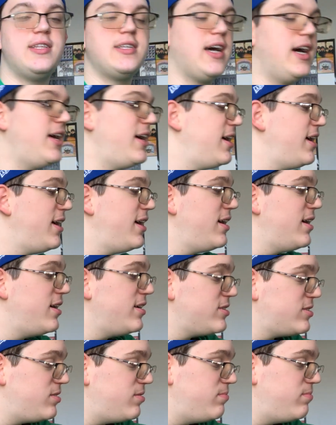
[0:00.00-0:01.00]
got
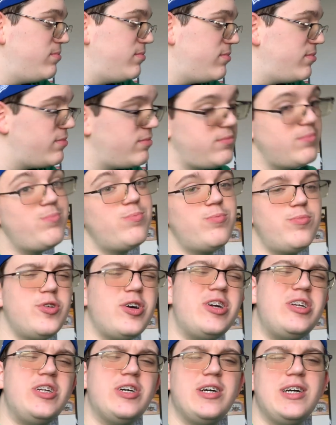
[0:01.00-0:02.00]
some
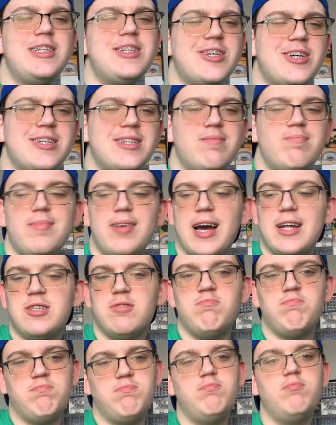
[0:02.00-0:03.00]
good, it's got
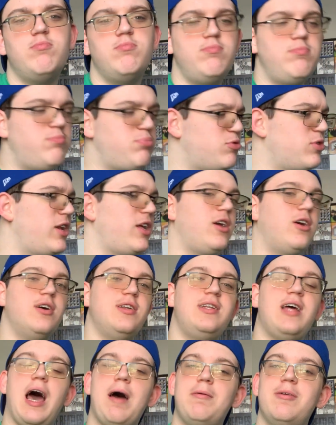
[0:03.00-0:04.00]
some pretty good
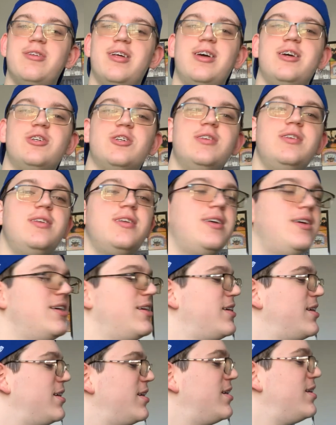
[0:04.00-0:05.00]
tab notation.
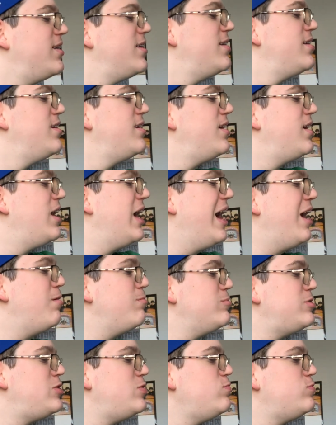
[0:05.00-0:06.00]

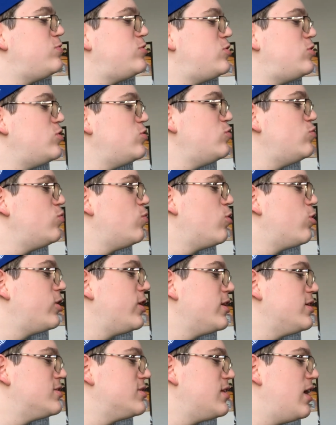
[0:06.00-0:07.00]
Two
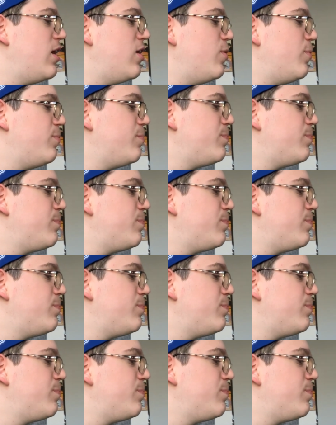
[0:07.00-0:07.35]
warnings though.